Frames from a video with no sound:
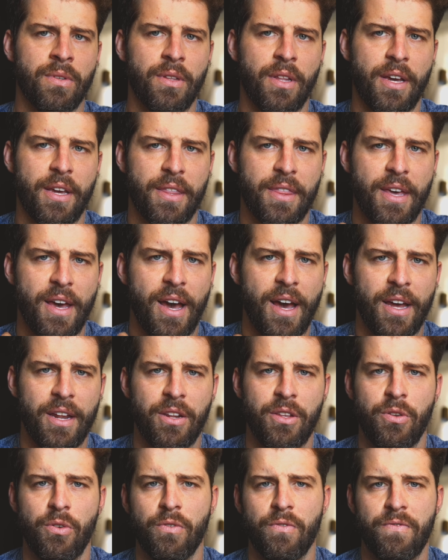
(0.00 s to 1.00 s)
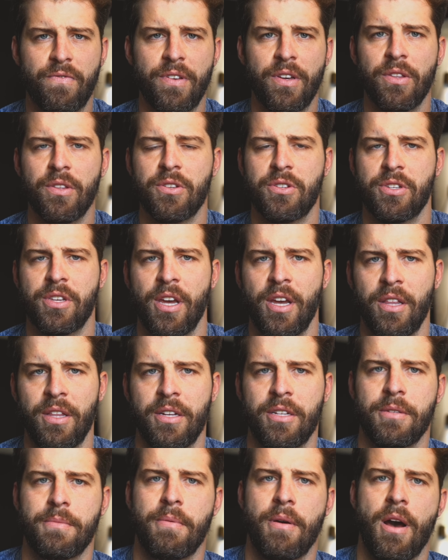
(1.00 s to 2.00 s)
like that, you'll feel the
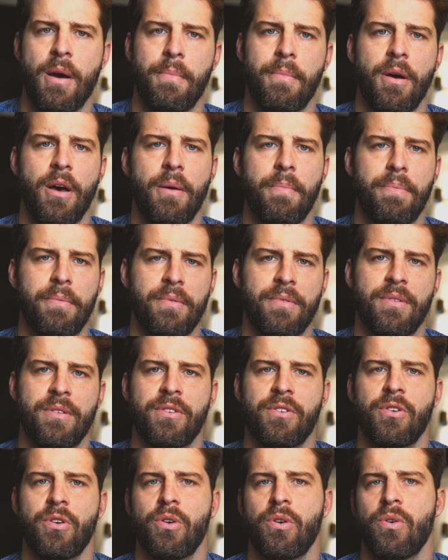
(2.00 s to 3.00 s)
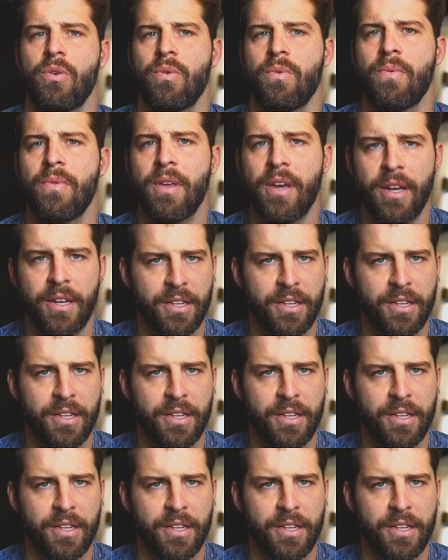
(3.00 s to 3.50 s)
scalenes pop up. So they